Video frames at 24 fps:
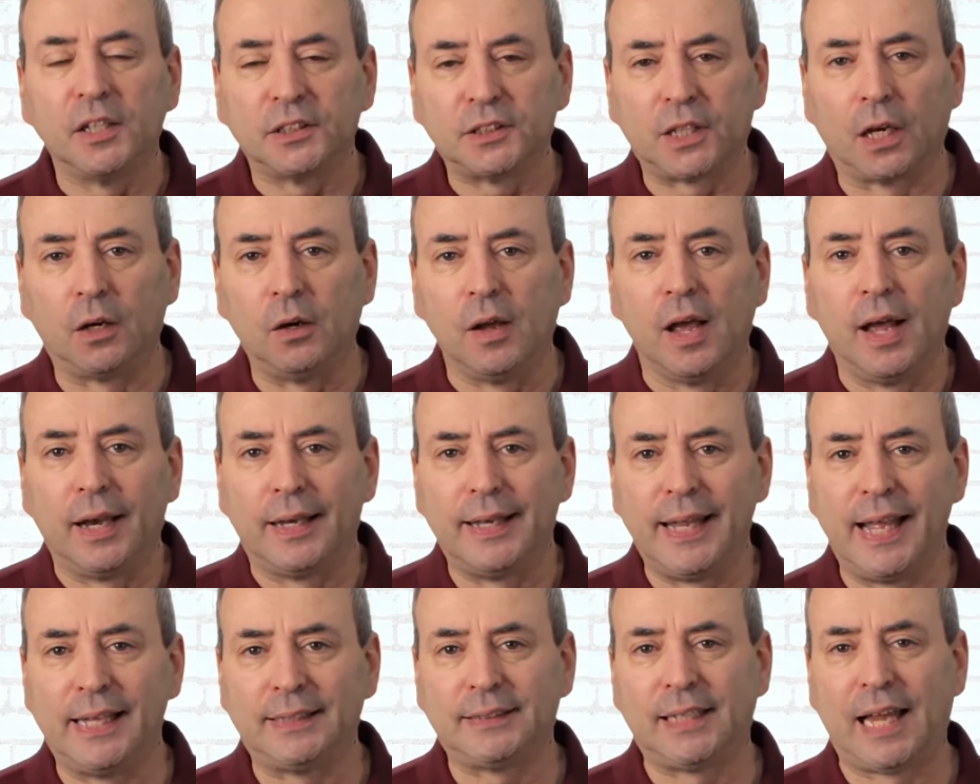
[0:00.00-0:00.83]
So
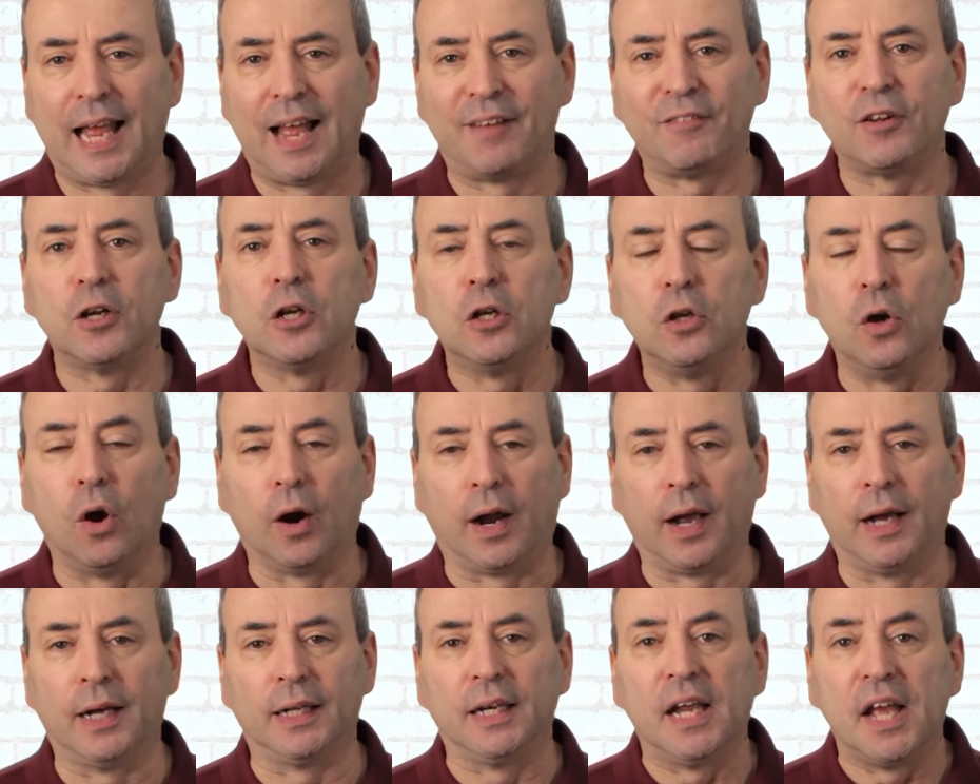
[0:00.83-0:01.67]
let's have a
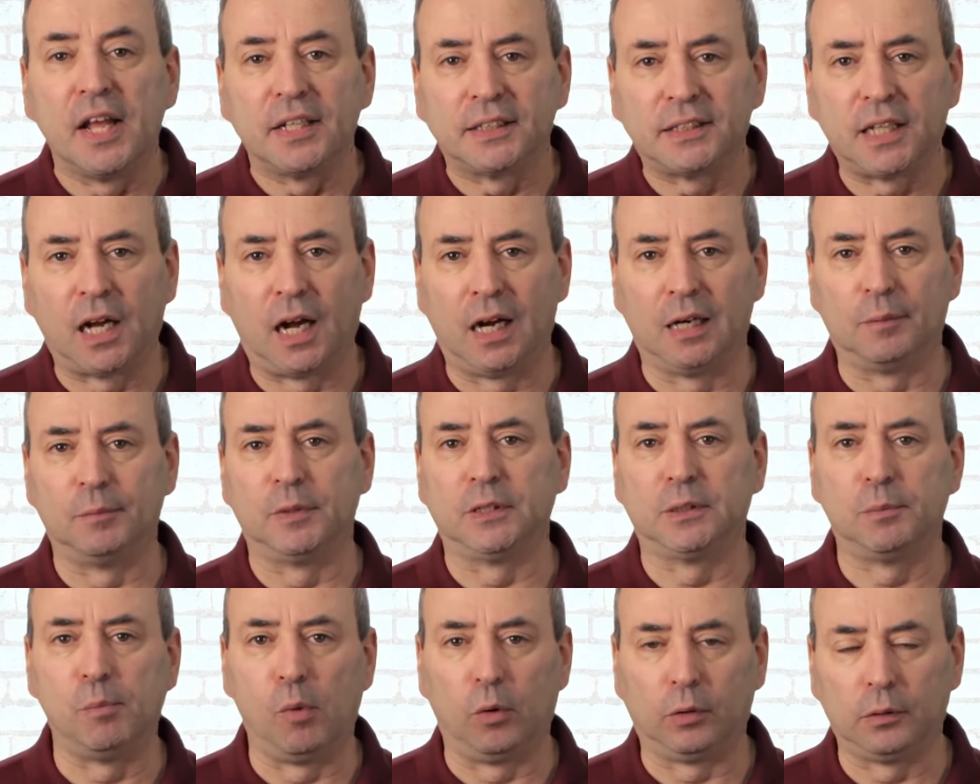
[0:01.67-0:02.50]
look at
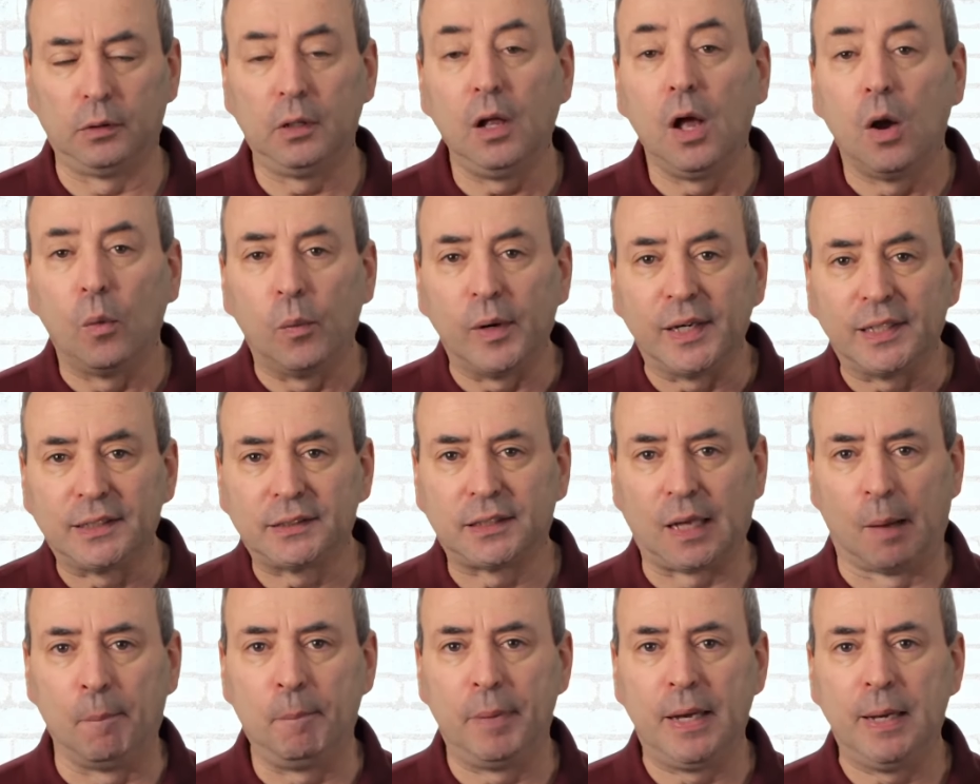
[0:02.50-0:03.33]
Tuckman's model, which
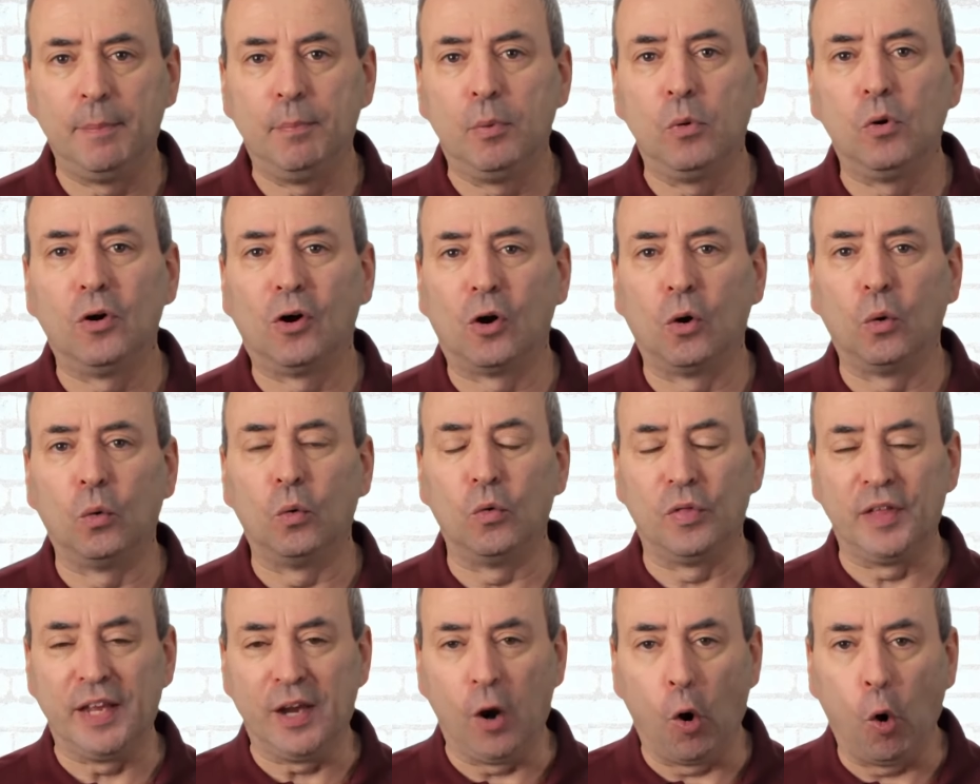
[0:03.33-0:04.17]
some people
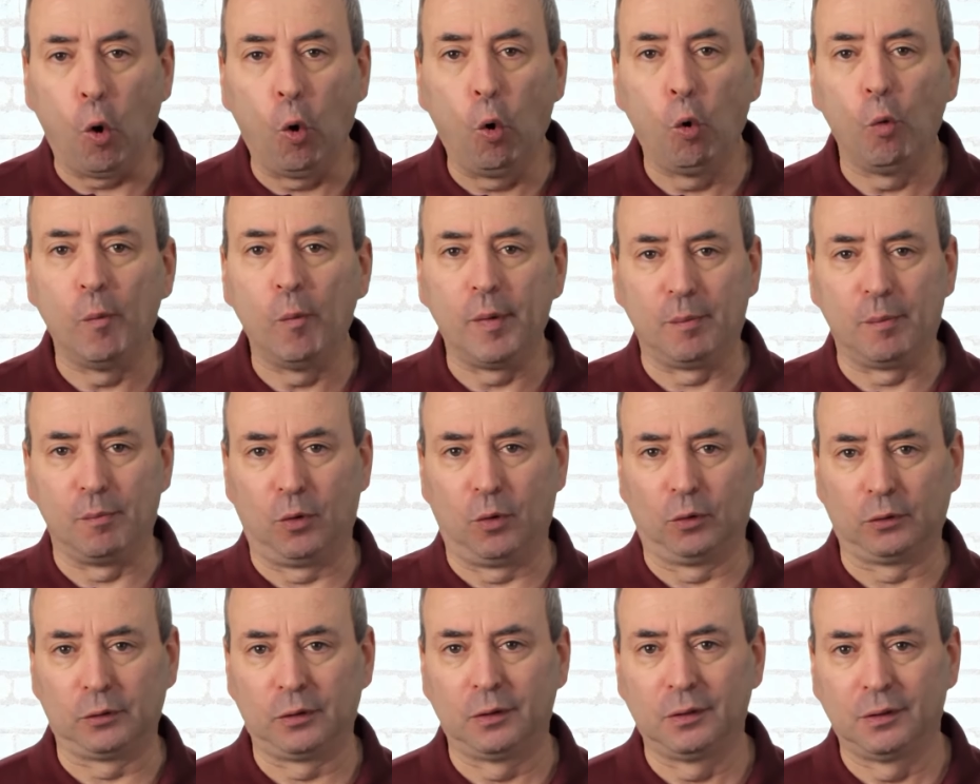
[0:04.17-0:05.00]
call the orming
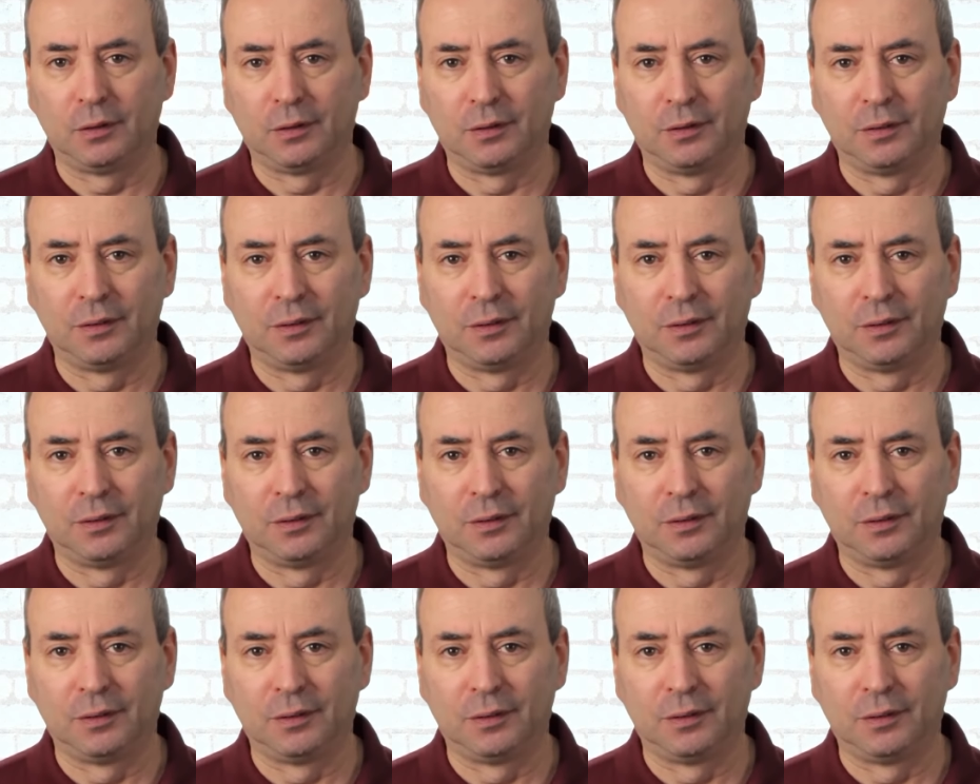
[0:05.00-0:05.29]
model.